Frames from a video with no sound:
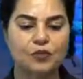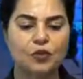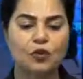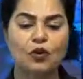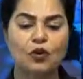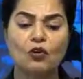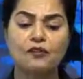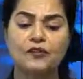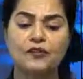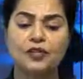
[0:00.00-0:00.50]

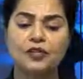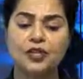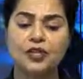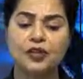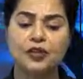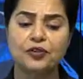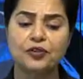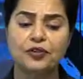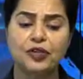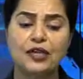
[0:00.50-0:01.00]
of the
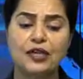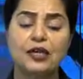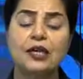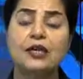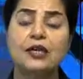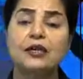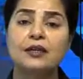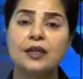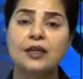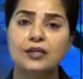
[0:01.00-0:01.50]
territory
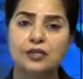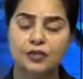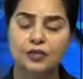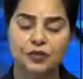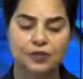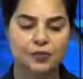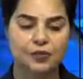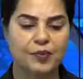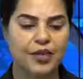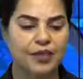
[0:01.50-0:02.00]
next to
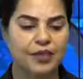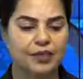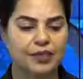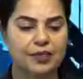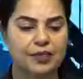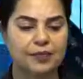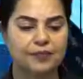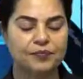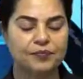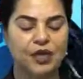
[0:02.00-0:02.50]

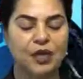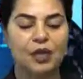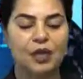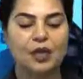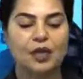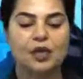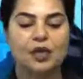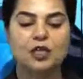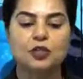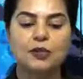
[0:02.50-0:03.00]
Tibet.
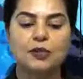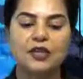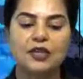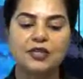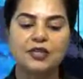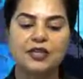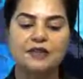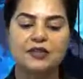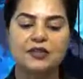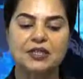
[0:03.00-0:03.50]
In
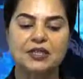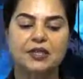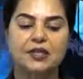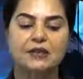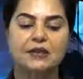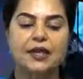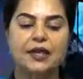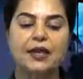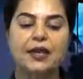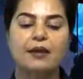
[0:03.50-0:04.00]

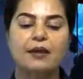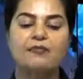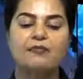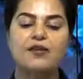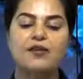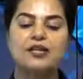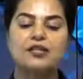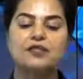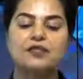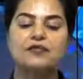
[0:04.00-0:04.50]
2017, they came
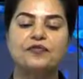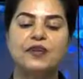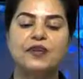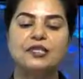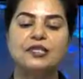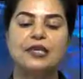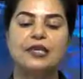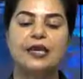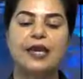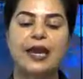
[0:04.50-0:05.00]

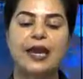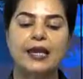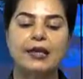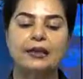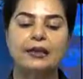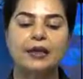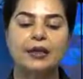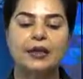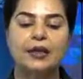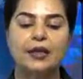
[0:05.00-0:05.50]
face-to-face
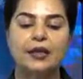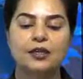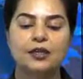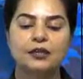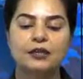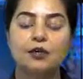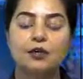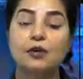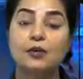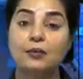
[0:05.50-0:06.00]
again in
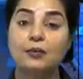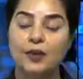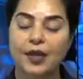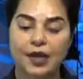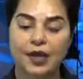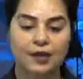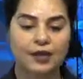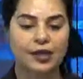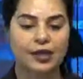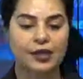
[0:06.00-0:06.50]
Doklam
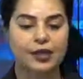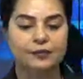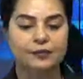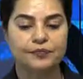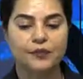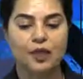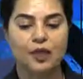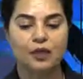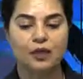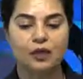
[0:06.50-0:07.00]
area,
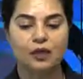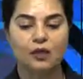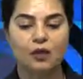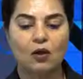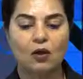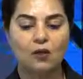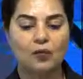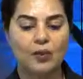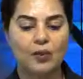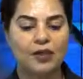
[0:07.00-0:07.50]
a
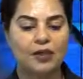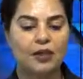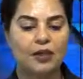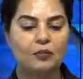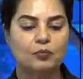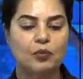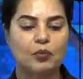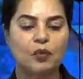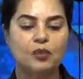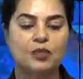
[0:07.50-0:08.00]

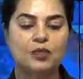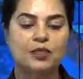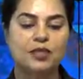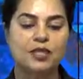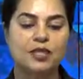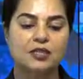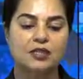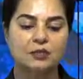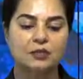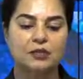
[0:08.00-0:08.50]
long-pending border
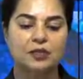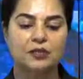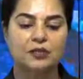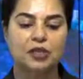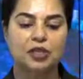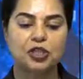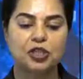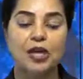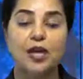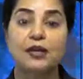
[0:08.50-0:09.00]
tussle
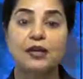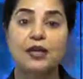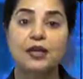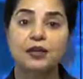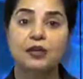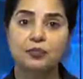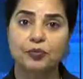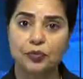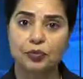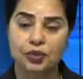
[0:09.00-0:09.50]
between China
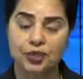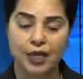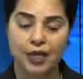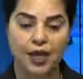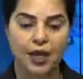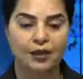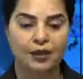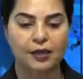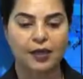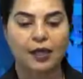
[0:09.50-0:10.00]
and
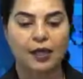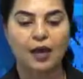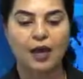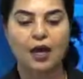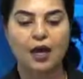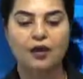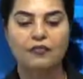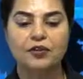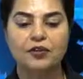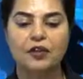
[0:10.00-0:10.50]
Bhutan
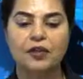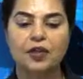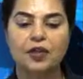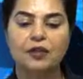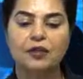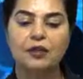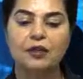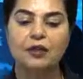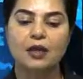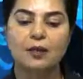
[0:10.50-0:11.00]
after the
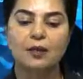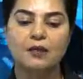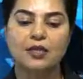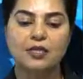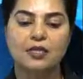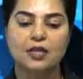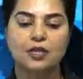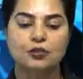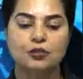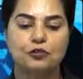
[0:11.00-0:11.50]
Indian army
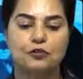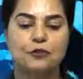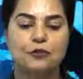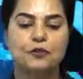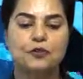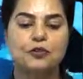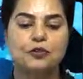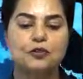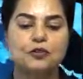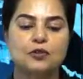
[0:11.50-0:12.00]
sent
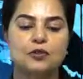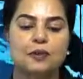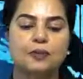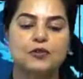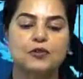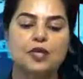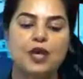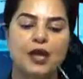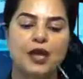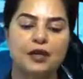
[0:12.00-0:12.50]
troops to stop
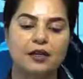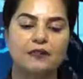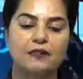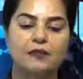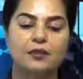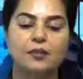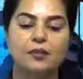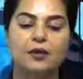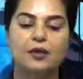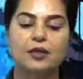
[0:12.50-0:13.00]
China
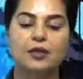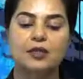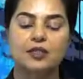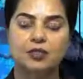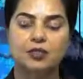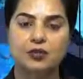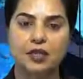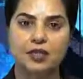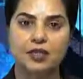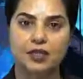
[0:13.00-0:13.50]
from
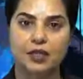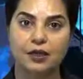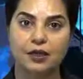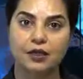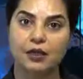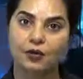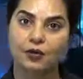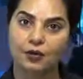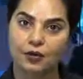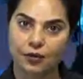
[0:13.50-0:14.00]
constructing
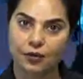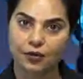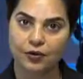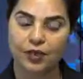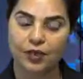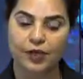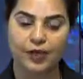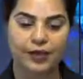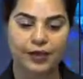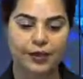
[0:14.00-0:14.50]
a road
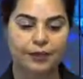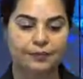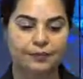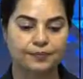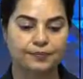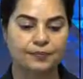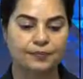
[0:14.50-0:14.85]
there.